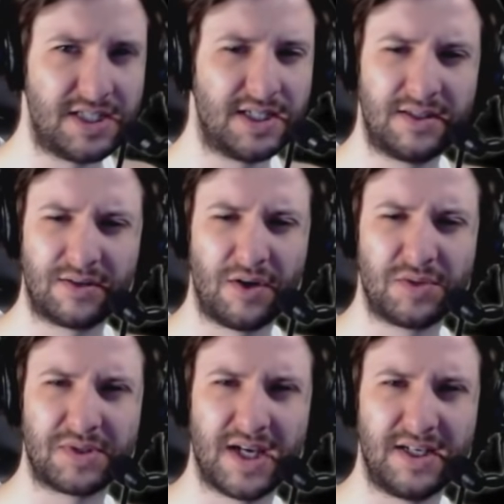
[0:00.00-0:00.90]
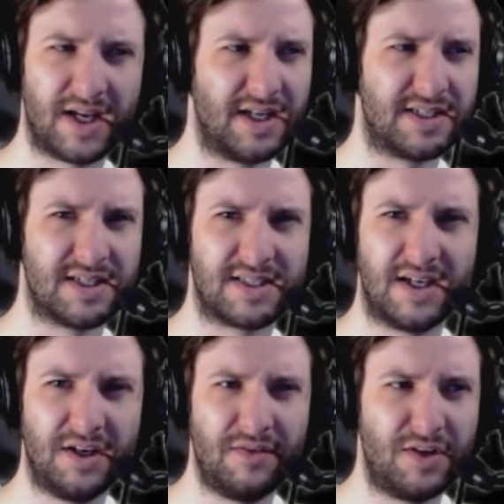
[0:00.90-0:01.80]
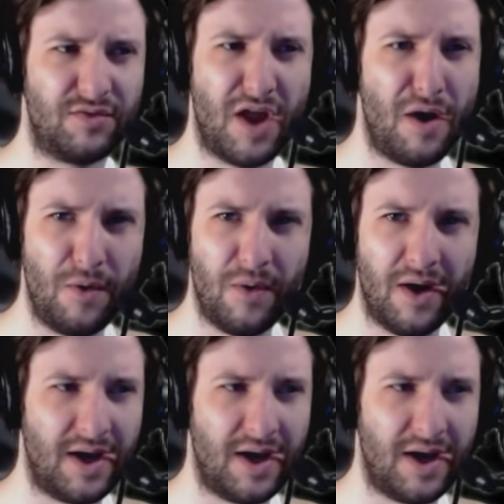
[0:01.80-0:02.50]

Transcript: did Thrones of Britannia get any DLC? I don't even know.